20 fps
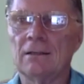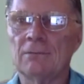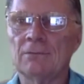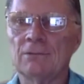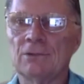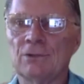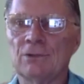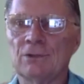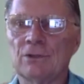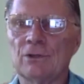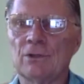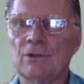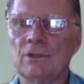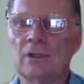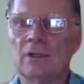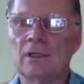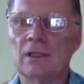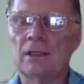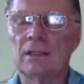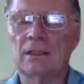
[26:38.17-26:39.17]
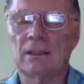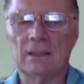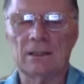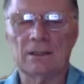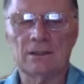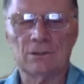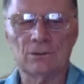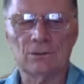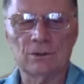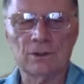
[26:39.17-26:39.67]
So it's good that he can get
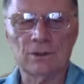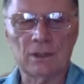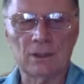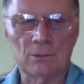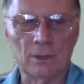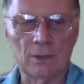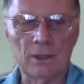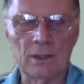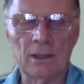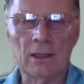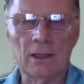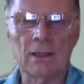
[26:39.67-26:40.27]
sourced that way.